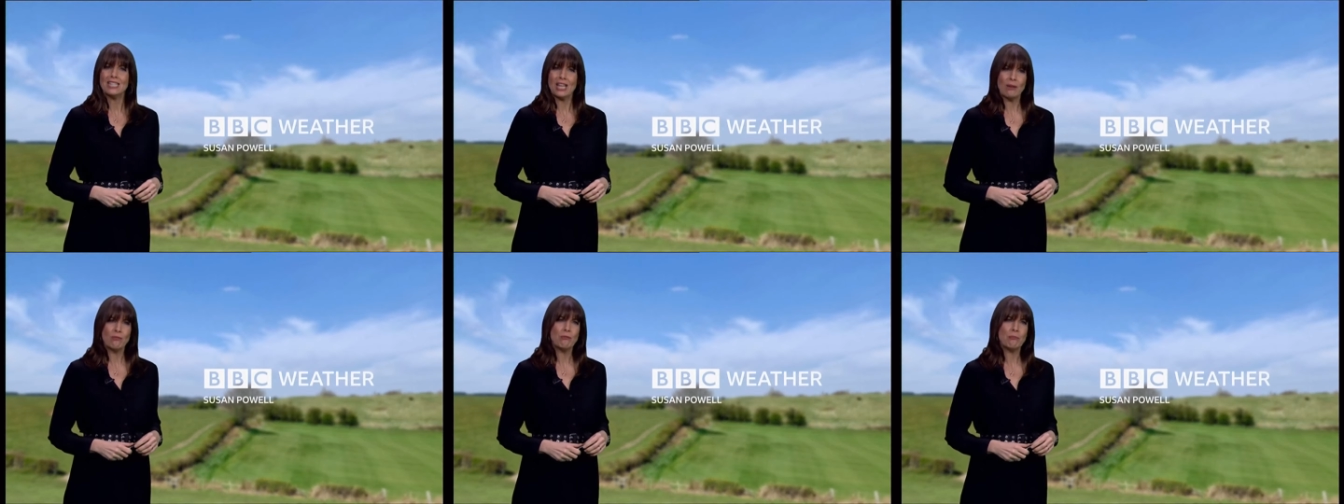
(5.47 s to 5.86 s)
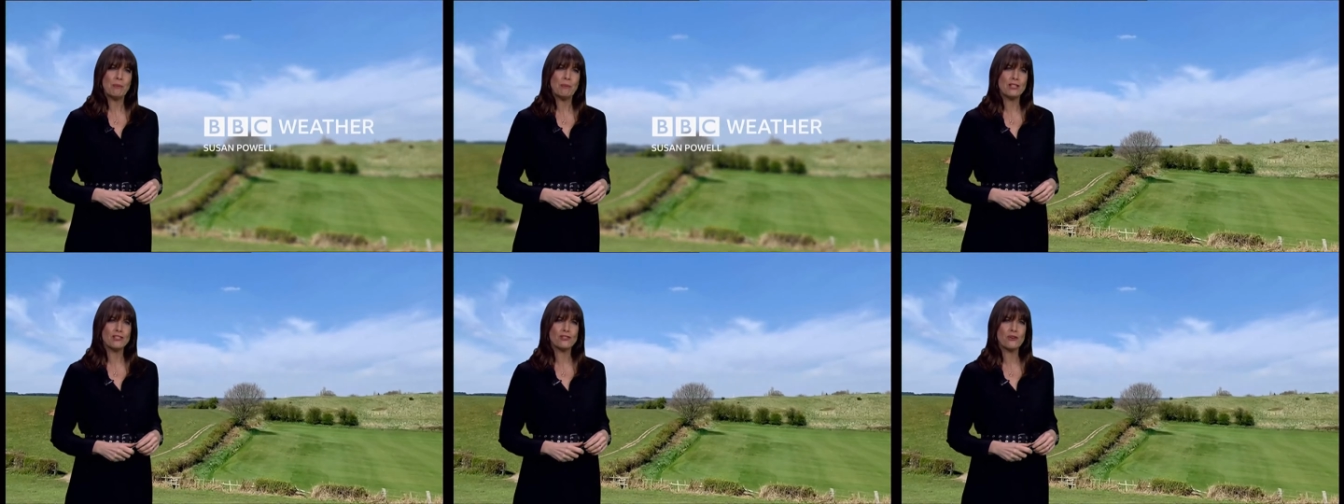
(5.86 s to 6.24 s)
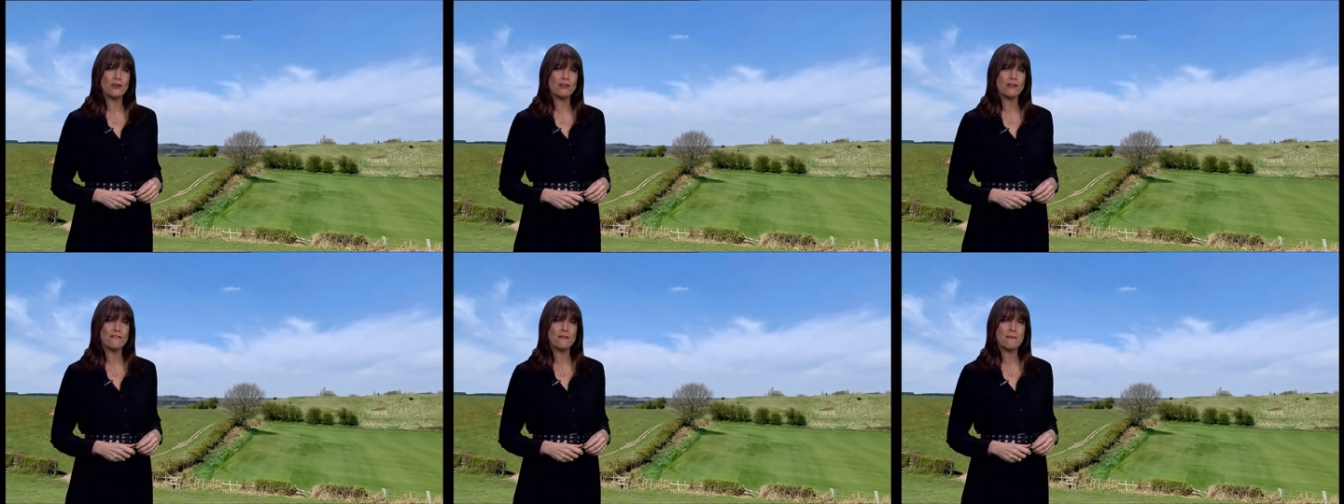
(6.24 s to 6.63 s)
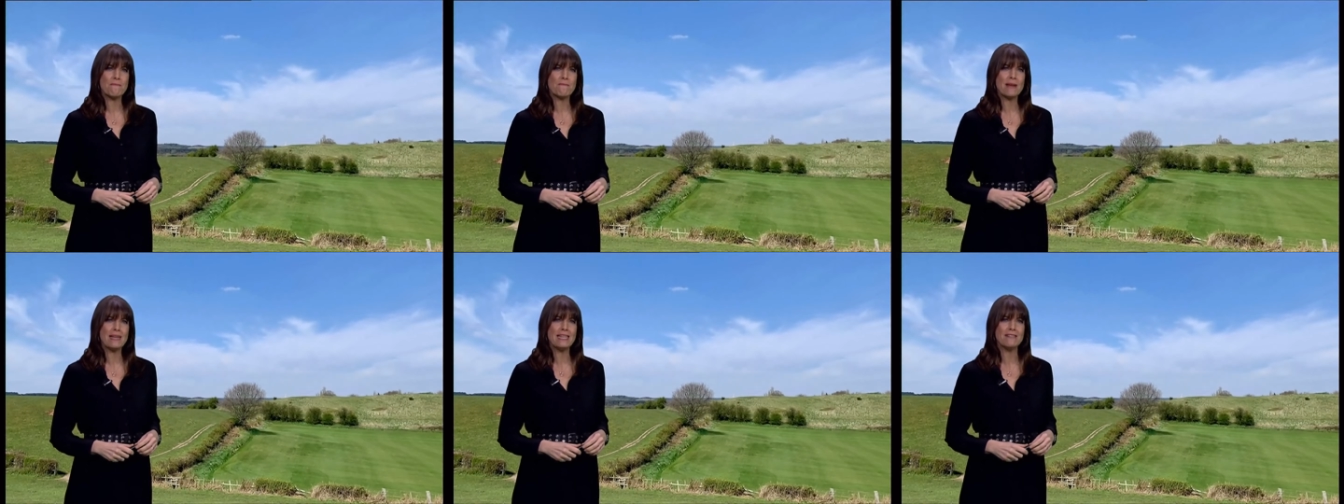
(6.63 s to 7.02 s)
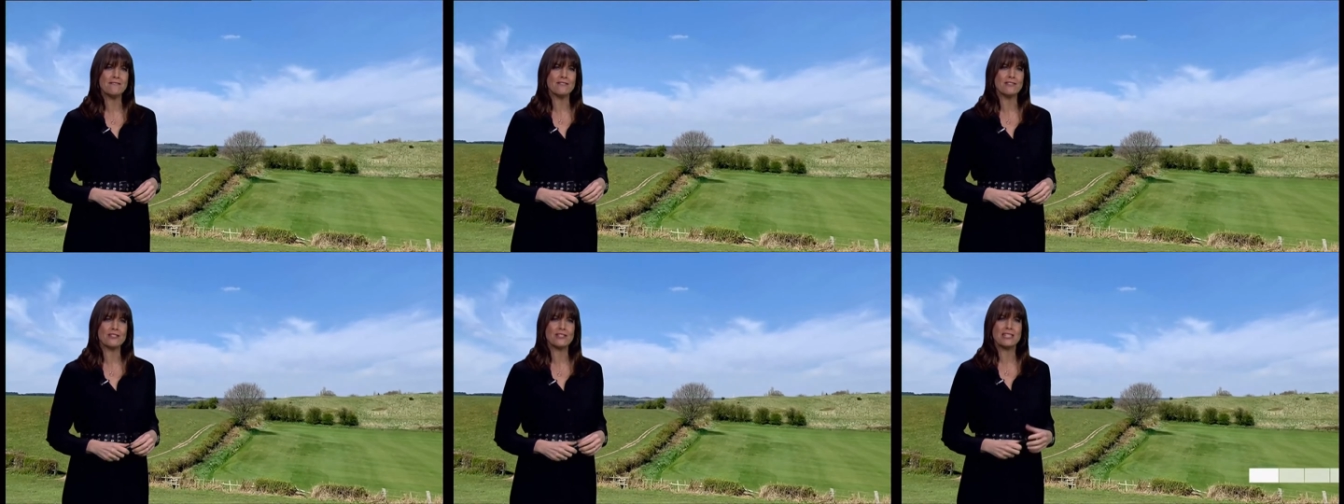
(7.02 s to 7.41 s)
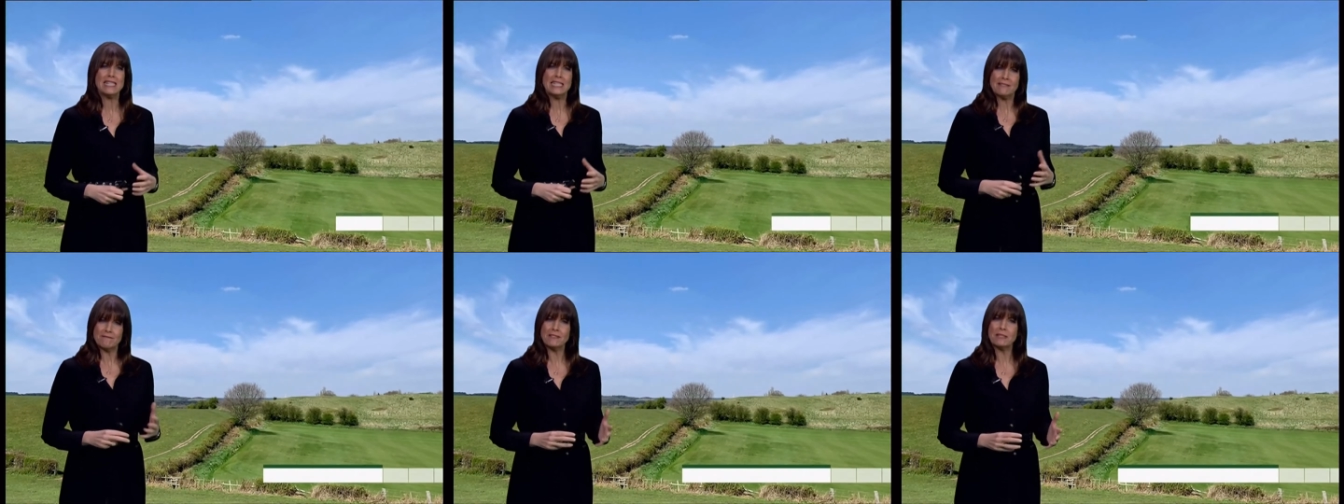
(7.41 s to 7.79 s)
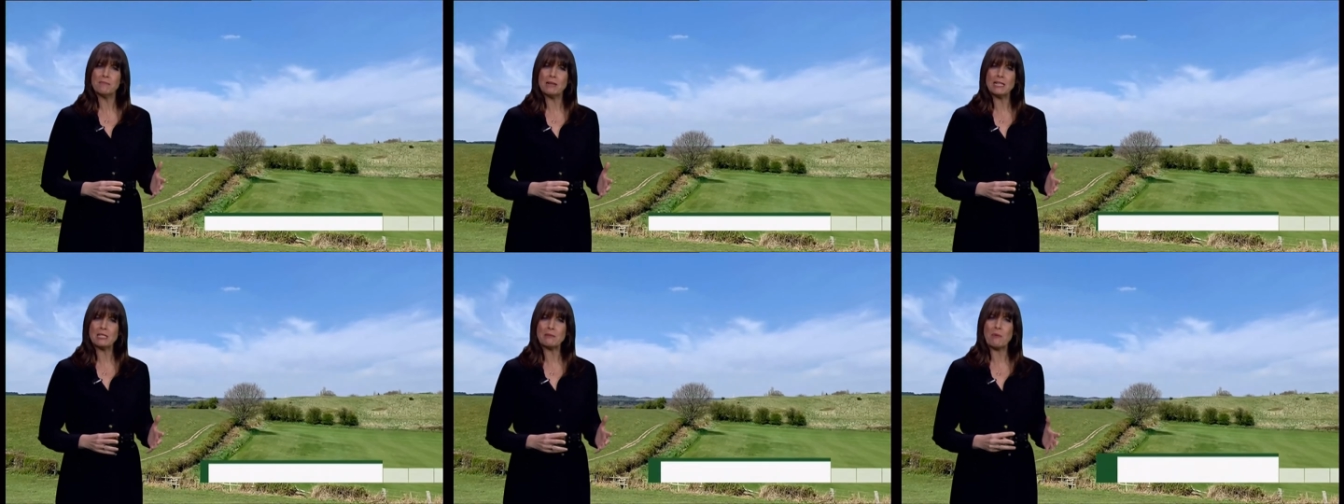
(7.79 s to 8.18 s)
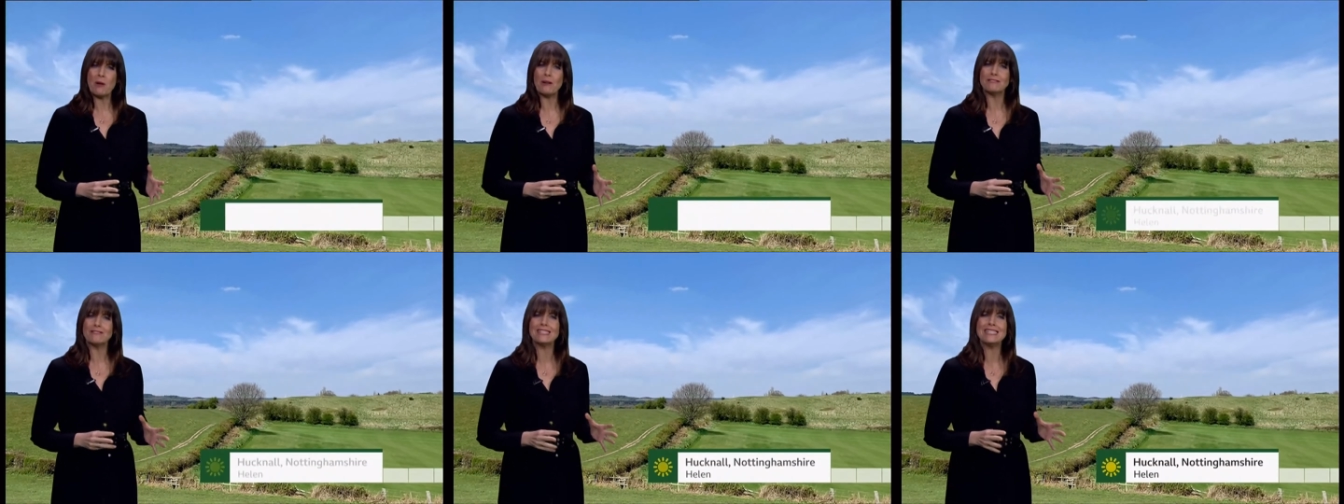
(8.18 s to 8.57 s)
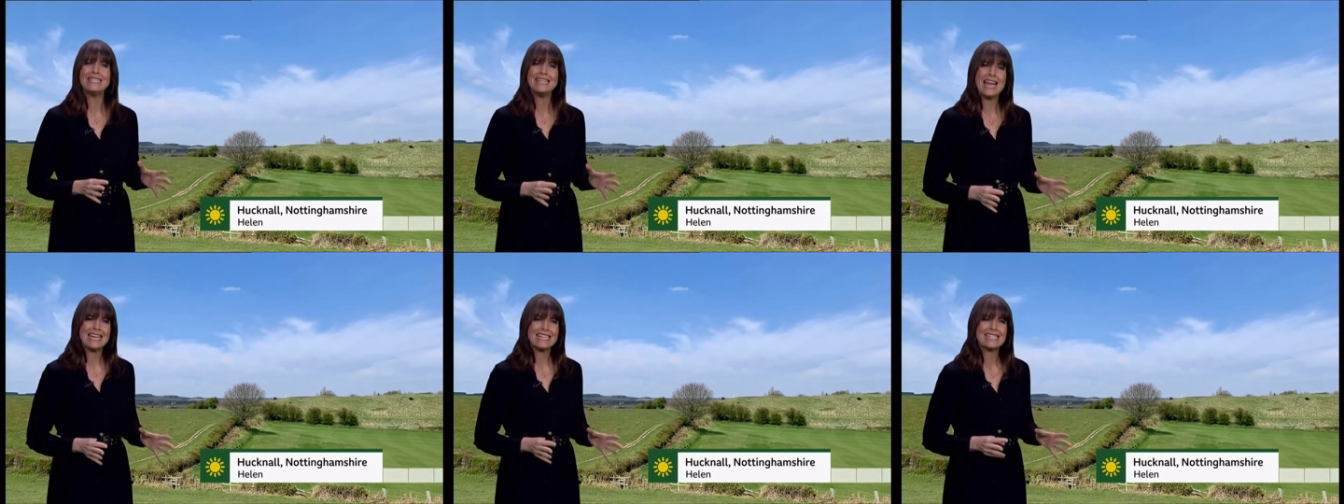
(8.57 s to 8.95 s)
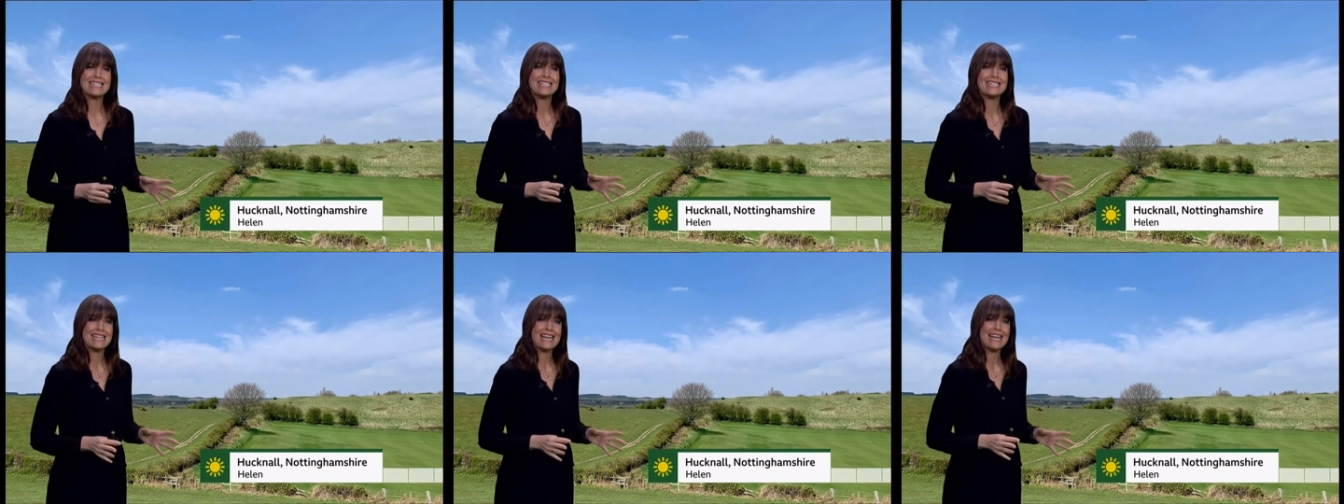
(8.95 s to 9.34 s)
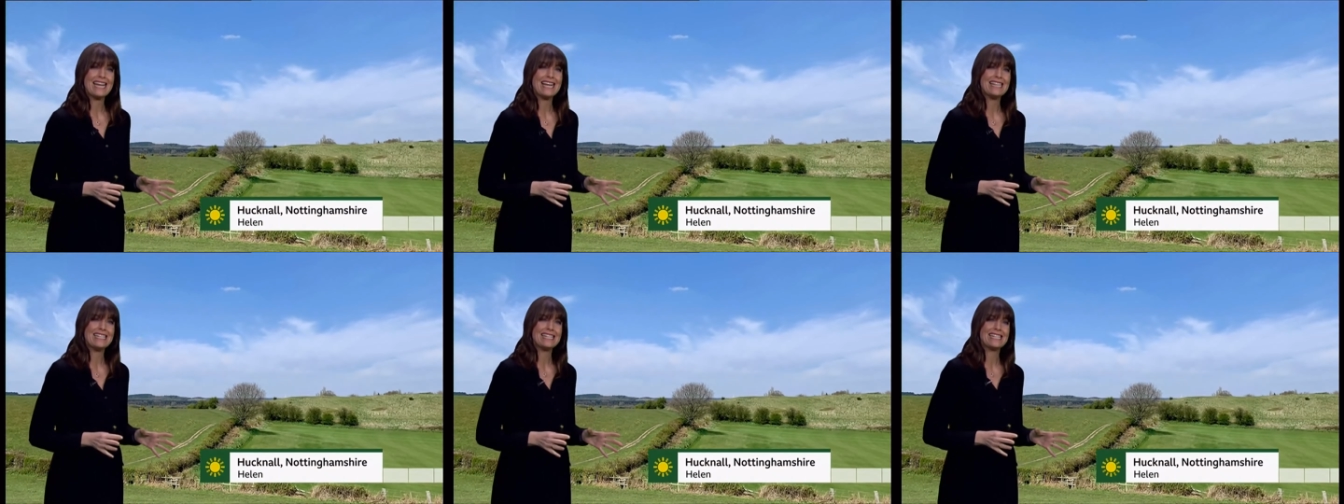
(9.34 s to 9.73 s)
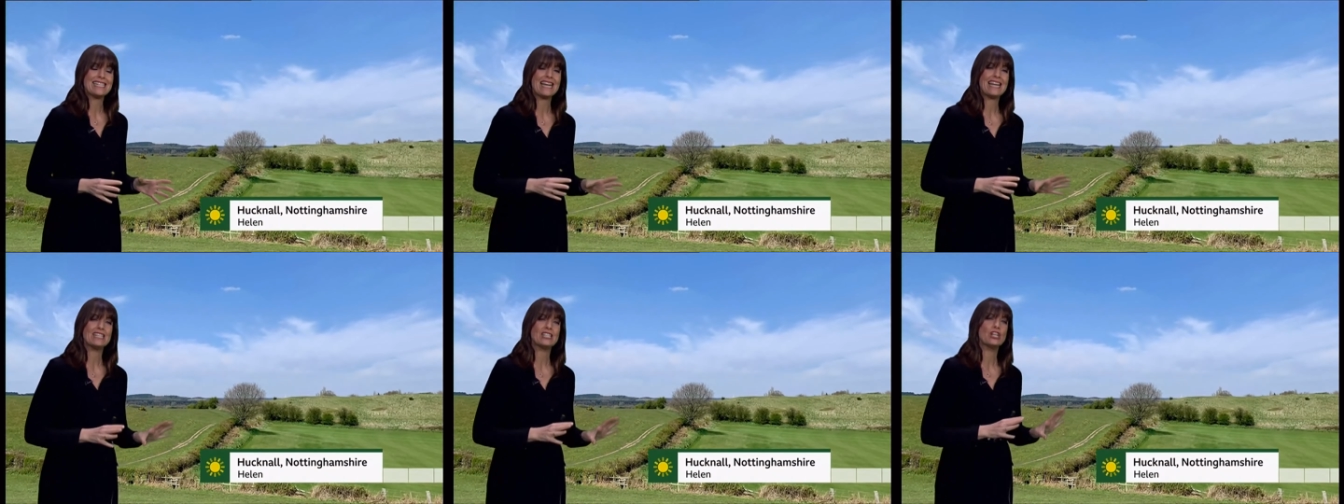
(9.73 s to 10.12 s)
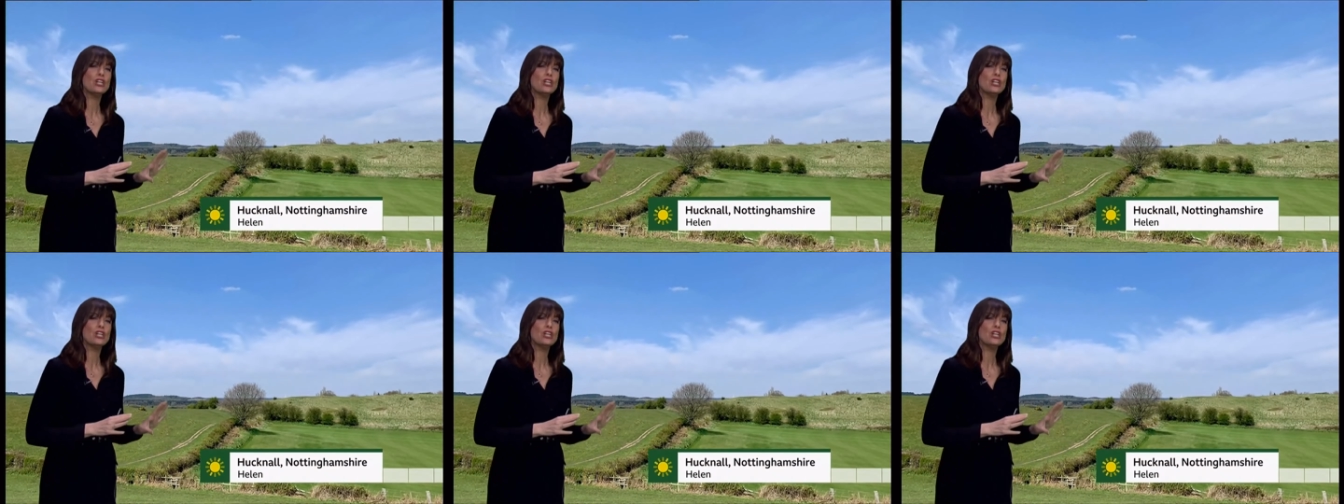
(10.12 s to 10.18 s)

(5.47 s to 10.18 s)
That will be the story for many of us for the best part of the next 10 days.